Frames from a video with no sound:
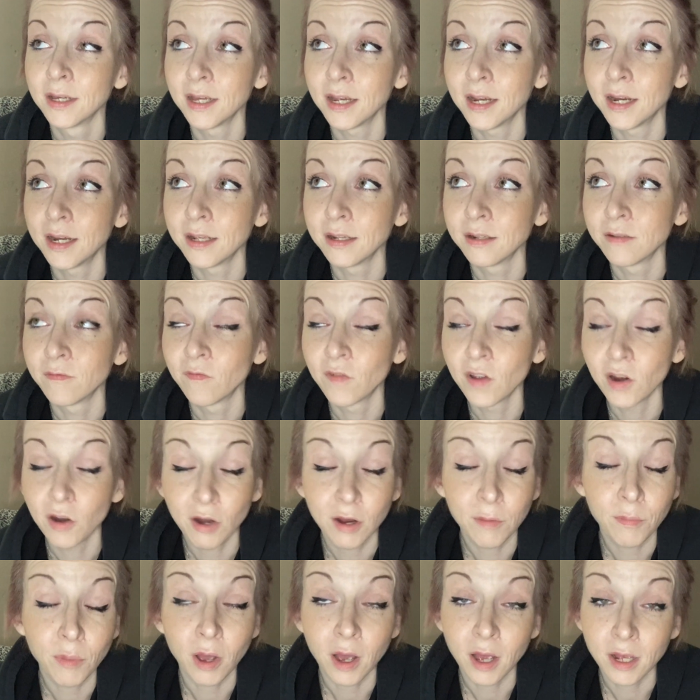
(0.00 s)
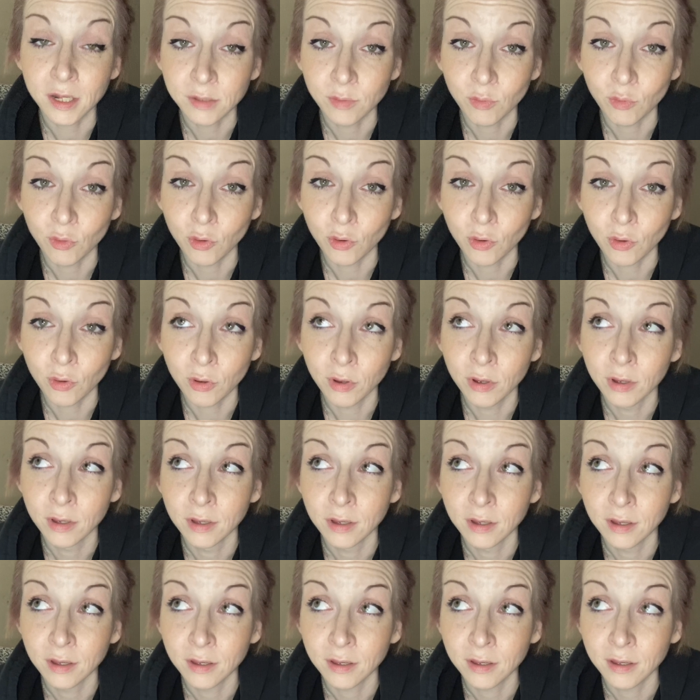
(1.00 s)
it is very possible.
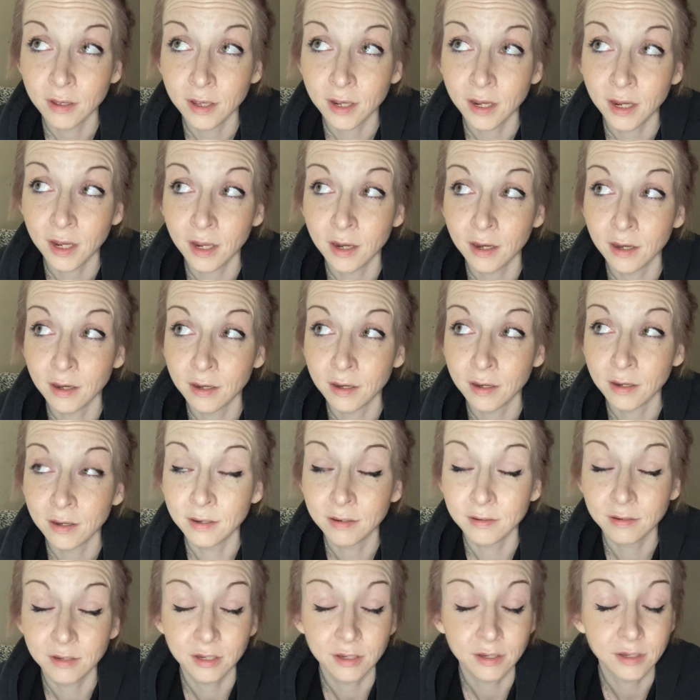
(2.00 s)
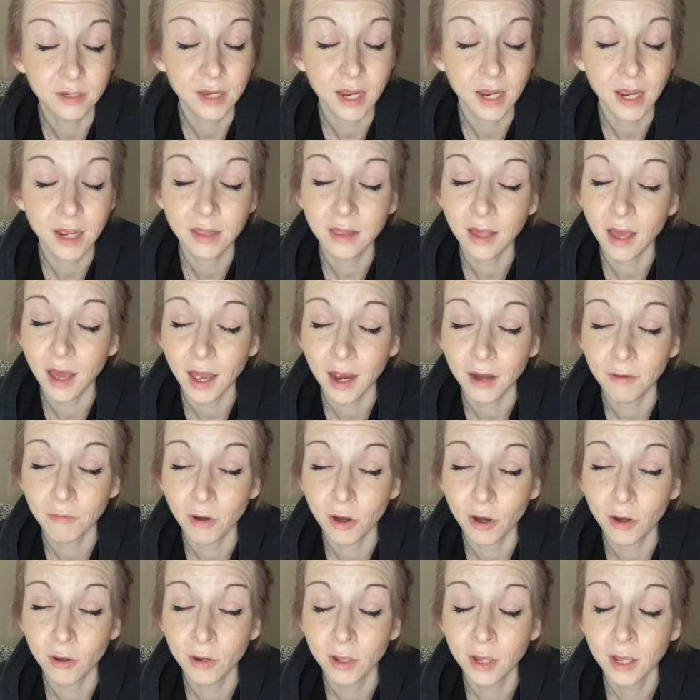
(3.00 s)
And just take the high
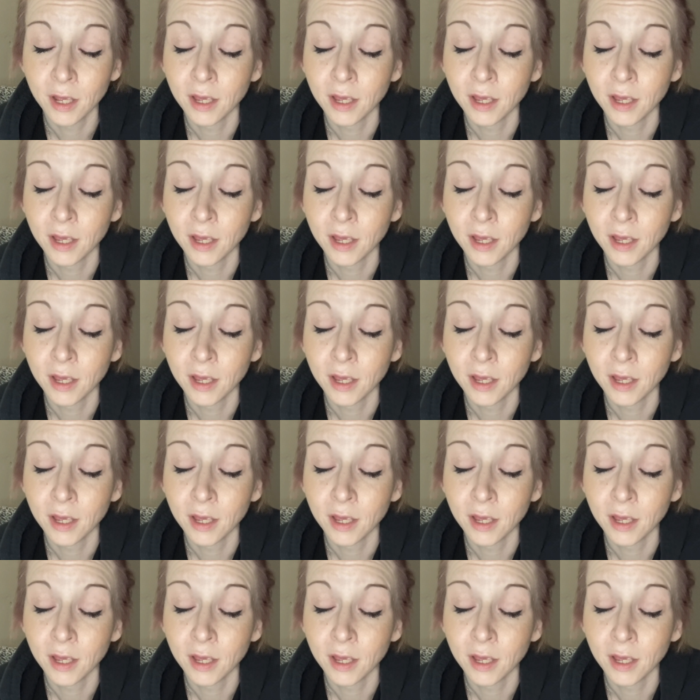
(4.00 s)
road.